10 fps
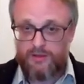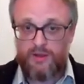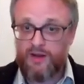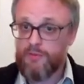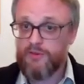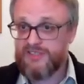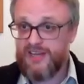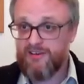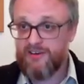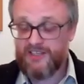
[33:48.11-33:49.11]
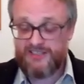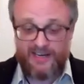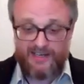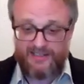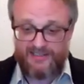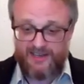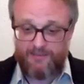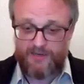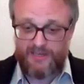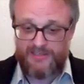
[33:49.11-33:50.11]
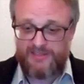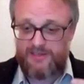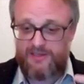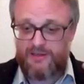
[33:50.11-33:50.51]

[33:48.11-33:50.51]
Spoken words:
and I put this arrow in exactly the same place,